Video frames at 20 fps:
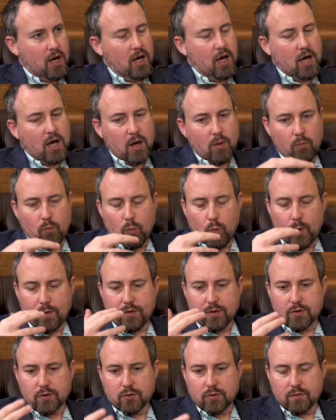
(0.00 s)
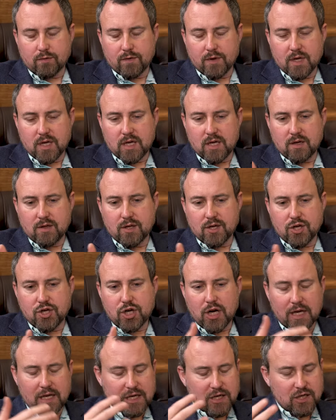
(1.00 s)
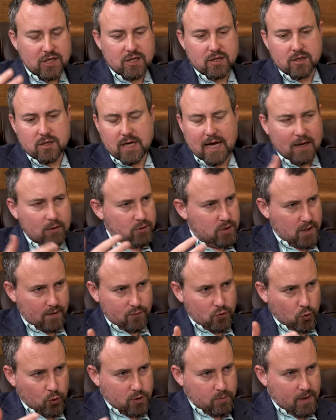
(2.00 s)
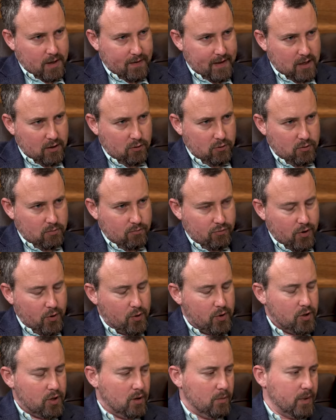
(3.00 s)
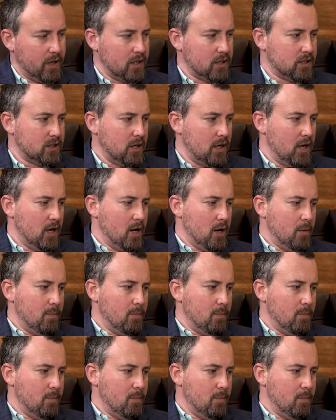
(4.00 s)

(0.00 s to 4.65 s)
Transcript: um, with the sort of the, the change to the towns, and I've talked about that a lot in Brokenomics.